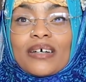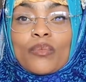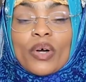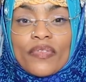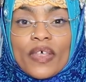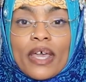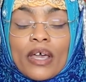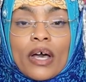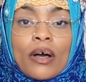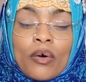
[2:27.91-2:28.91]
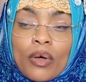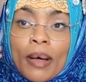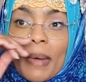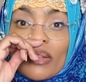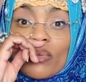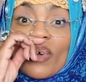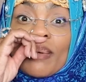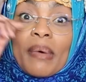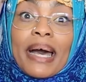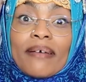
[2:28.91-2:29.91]
one thing about the
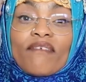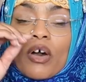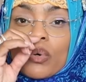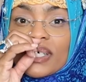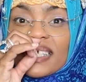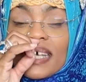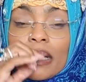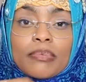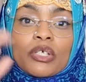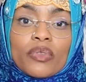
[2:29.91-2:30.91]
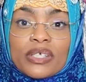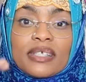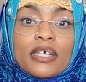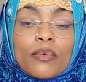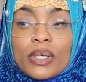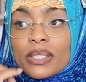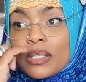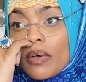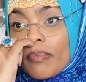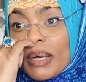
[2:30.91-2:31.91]
way my phone is set up, so the sequence,
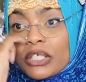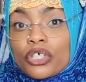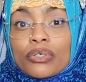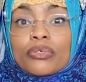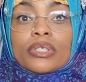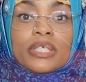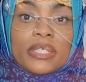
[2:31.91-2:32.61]
so if my children are